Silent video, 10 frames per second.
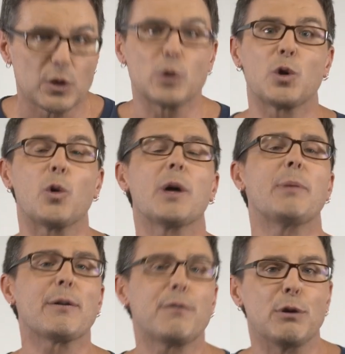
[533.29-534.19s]
to talk
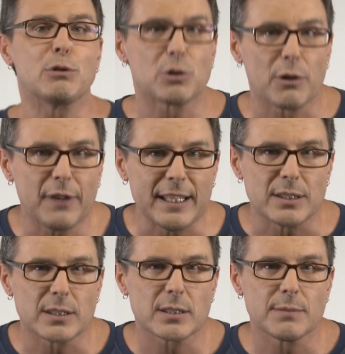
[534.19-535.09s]
about future
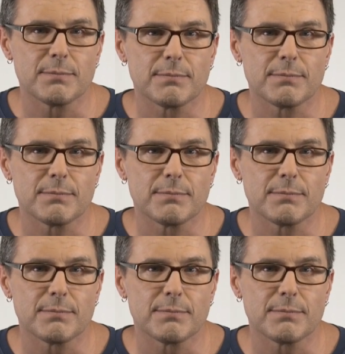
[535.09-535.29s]
events.